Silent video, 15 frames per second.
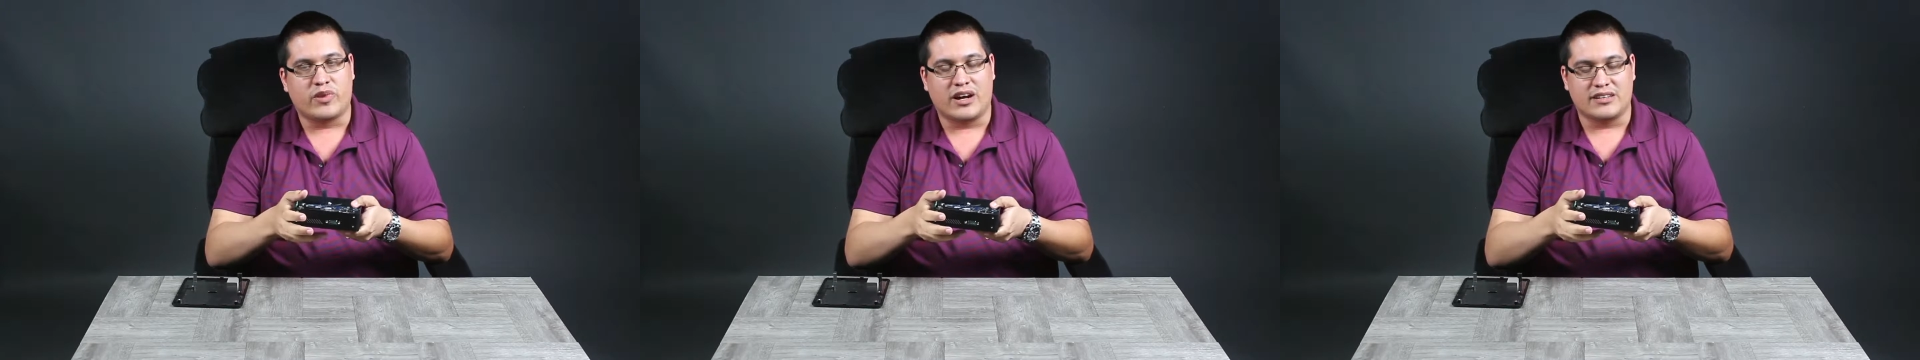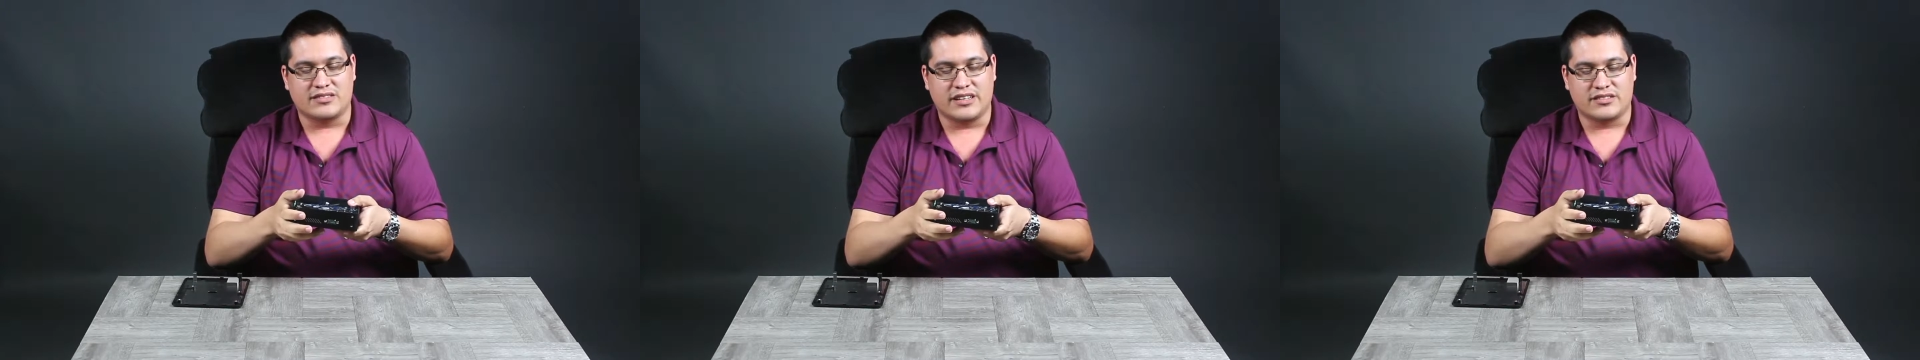
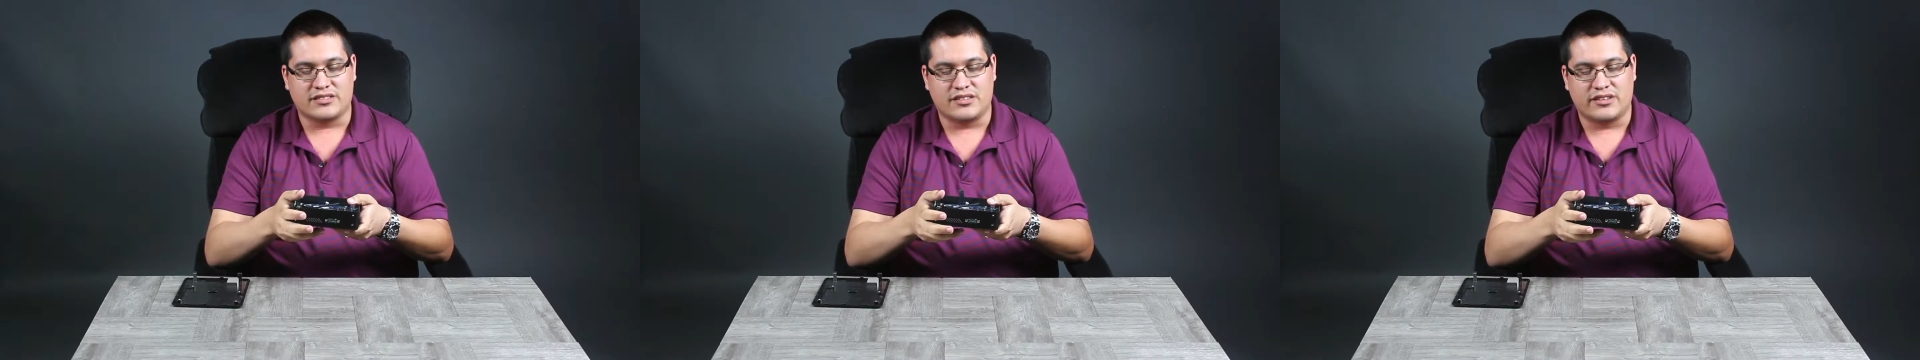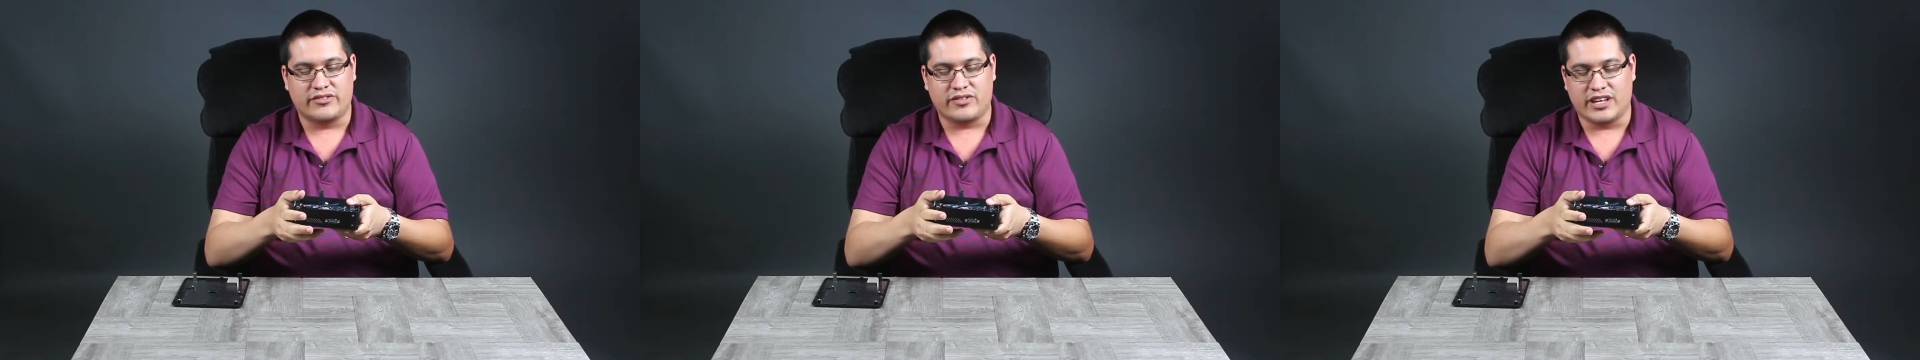
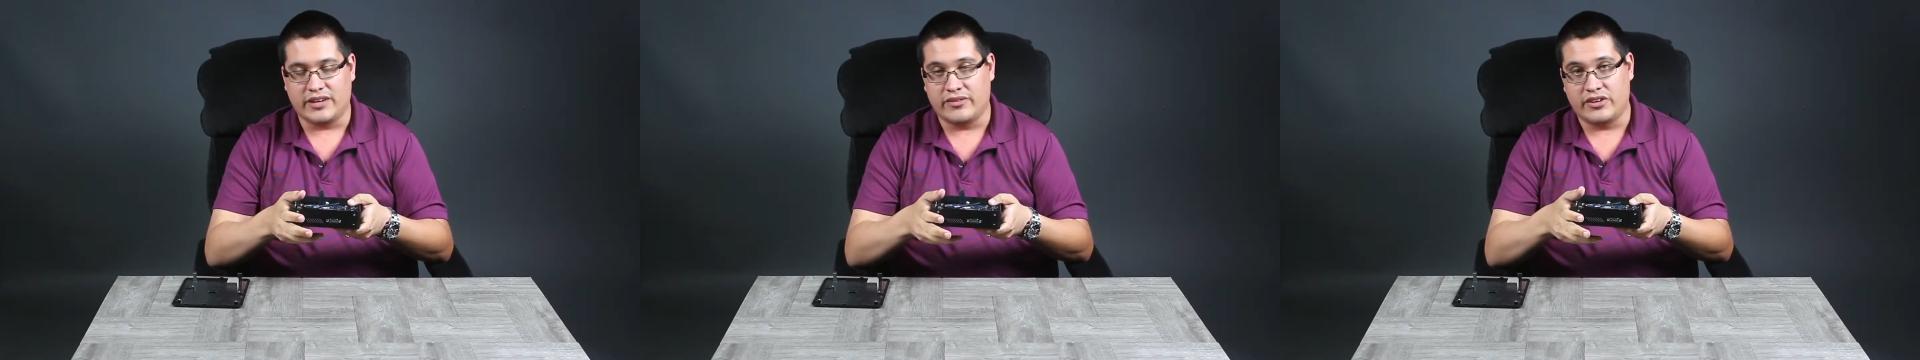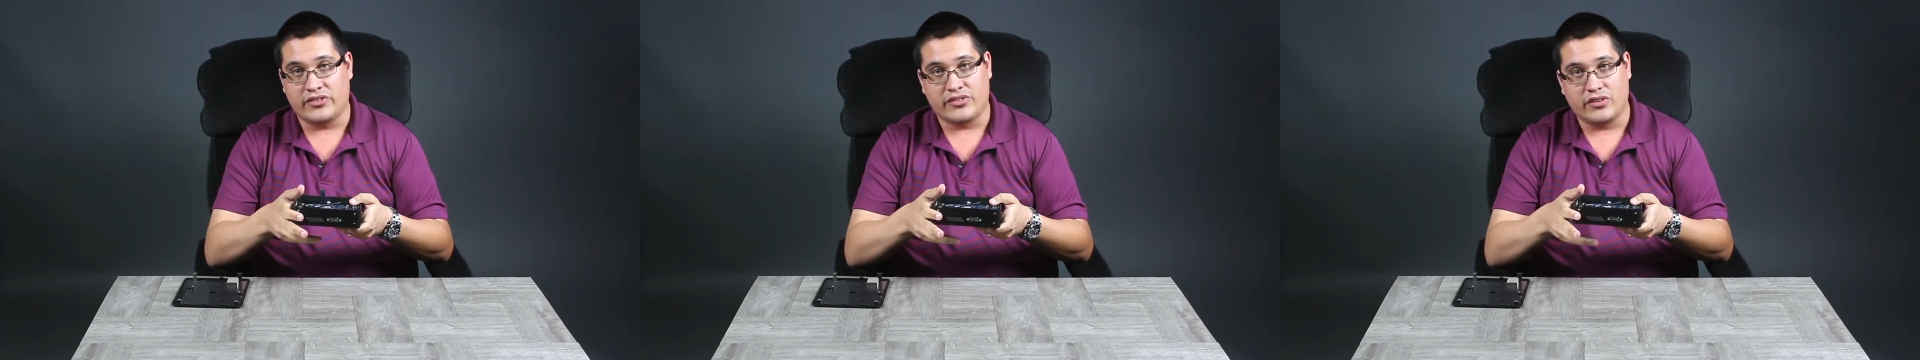processor
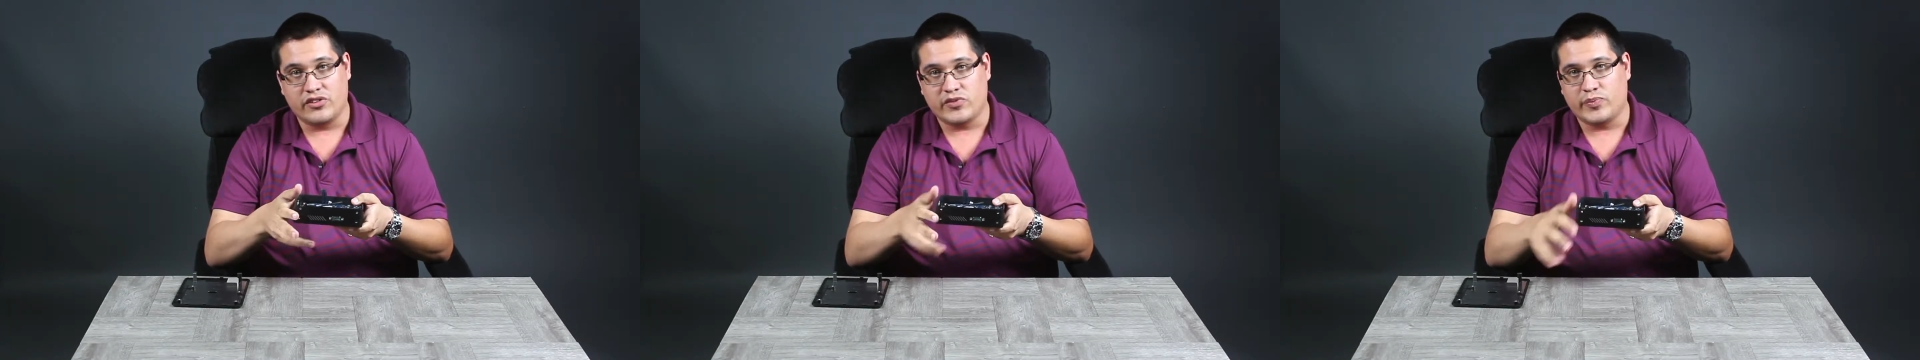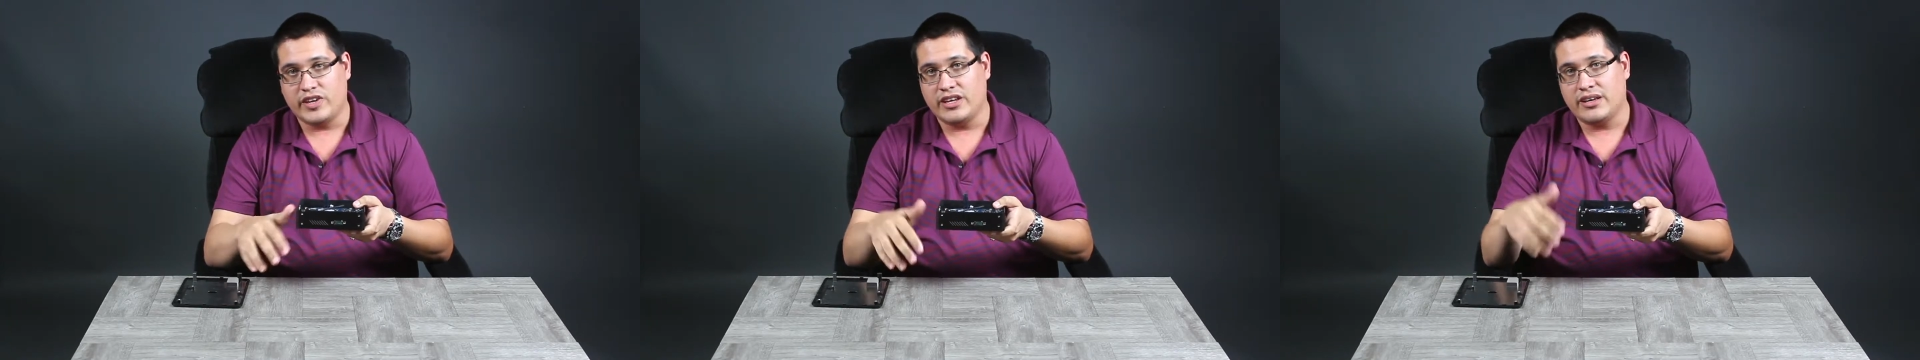flavors, so to
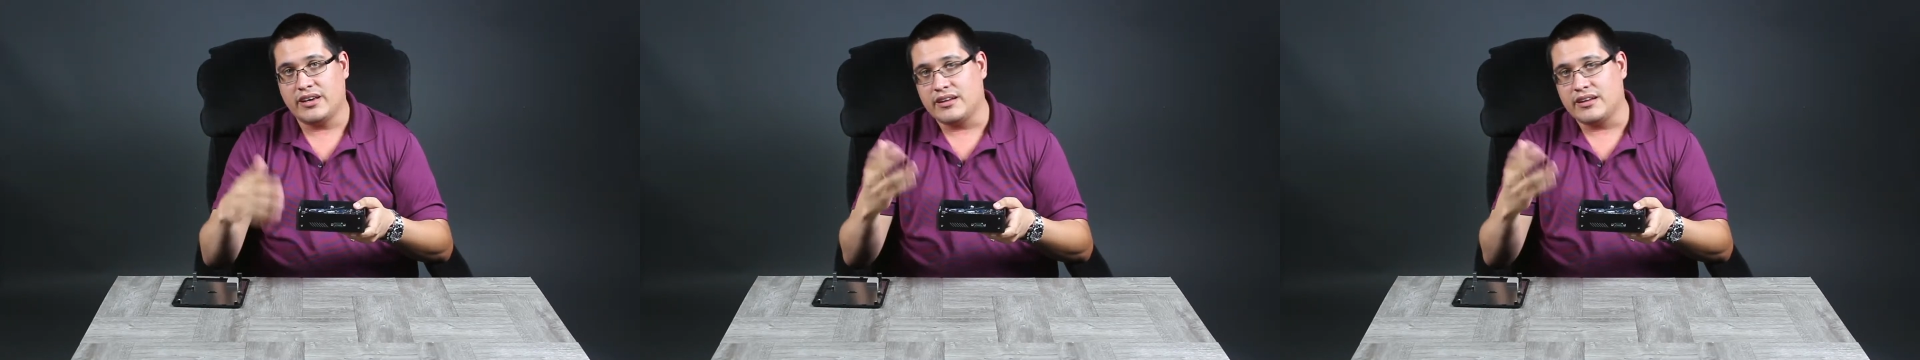speak,